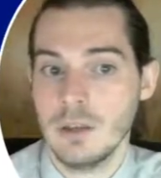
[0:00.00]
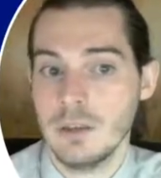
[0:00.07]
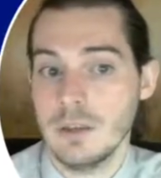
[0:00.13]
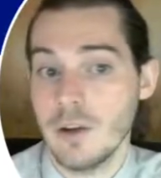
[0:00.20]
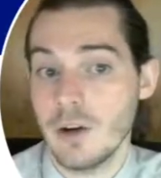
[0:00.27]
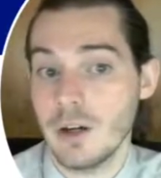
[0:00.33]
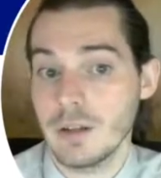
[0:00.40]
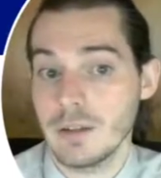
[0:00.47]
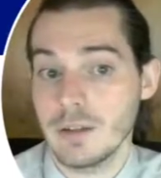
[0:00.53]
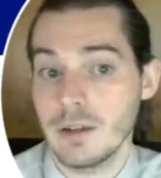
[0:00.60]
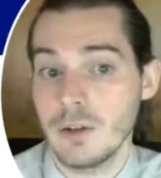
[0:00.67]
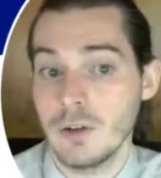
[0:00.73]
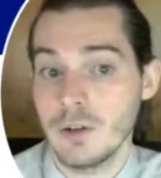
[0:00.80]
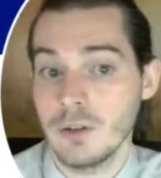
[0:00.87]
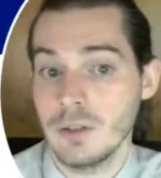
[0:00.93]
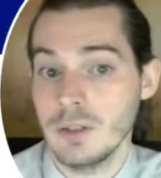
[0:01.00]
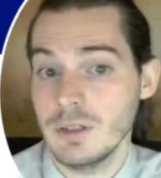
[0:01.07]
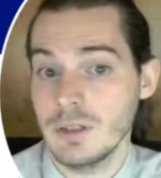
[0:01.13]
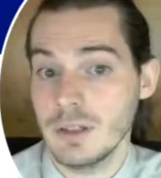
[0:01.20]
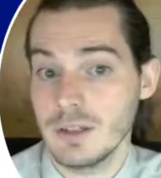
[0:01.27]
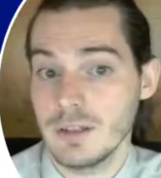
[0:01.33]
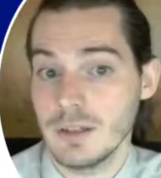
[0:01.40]
There are technologies
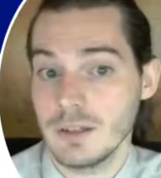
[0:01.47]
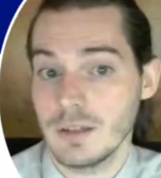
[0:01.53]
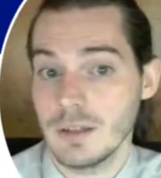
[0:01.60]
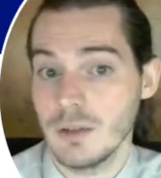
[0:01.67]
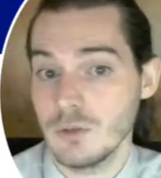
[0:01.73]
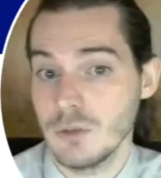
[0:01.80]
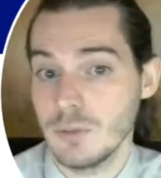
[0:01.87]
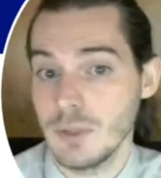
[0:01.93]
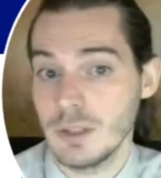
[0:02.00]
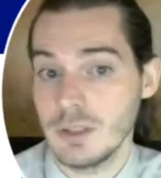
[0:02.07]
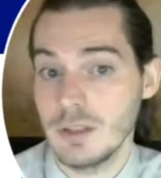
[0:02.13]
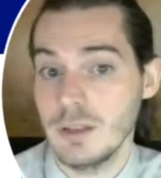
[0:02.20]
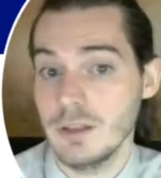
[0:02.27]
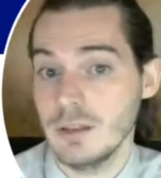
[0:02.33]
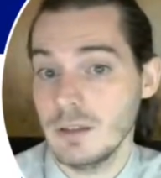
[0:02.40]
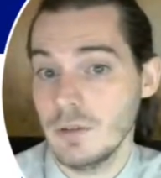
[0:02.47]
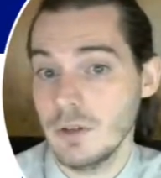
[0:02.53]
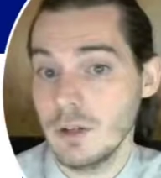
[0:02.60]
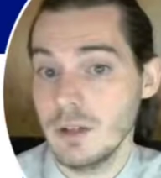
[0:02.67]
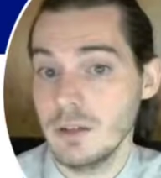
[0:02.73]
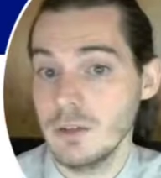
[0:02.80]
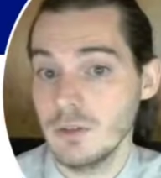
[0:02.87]
such as automatic
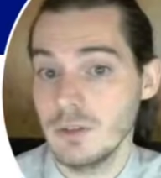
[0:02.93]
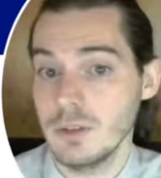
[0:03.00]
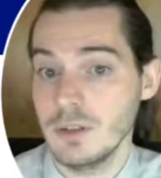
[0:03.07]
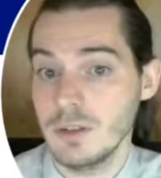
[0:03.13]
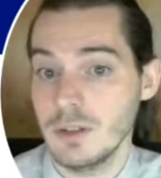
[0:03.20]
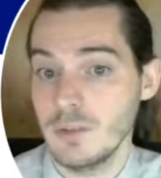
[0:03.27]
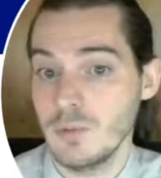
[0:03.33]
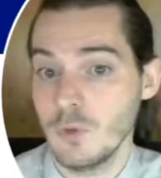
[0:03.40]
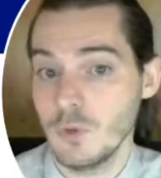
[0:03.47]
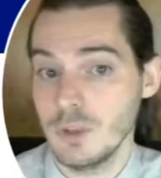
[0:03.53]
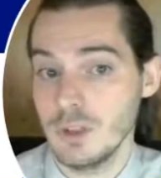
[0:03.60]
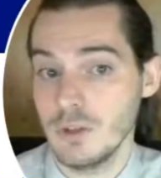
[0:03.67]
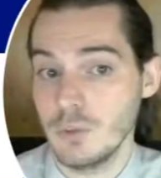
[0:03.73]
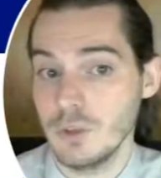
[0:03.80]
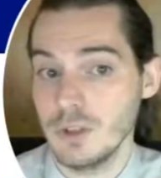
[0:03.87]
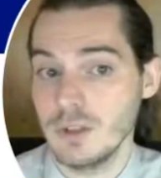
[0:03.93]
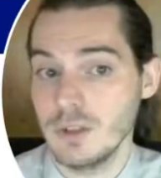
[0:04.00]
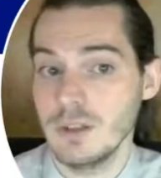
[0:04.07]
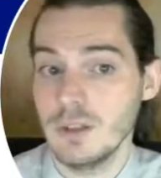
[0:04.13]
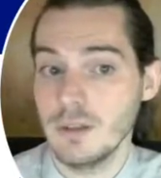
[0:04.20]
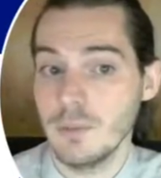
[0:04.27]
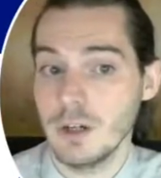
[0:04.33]
identification system, which
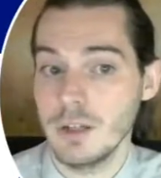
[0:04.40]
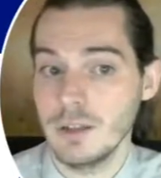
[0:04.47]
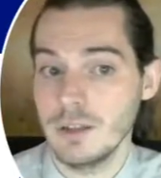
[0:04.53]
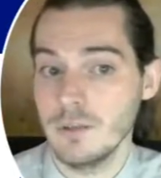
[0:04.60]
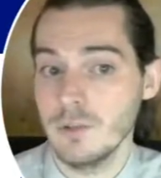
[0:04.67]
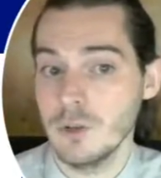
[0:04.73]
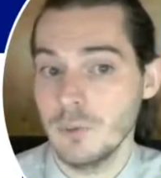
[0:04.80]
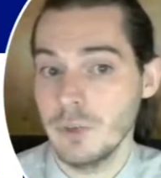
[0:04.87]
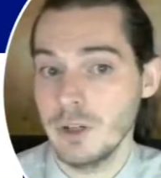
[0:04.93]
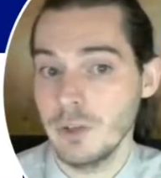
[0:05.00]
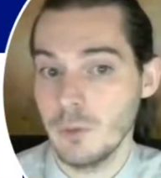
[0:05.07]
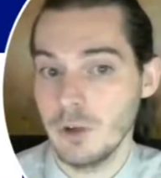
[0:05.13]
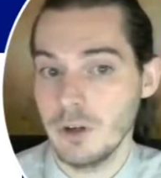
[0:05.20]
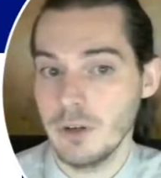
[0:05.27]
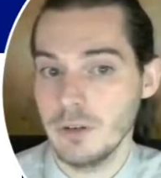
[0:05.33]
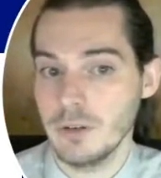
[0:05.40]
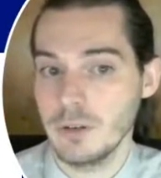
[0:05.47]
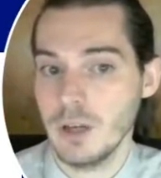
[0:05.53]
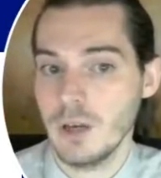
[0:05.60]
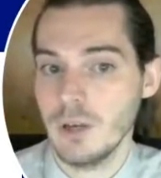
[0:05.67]
increases the maritime domain awareness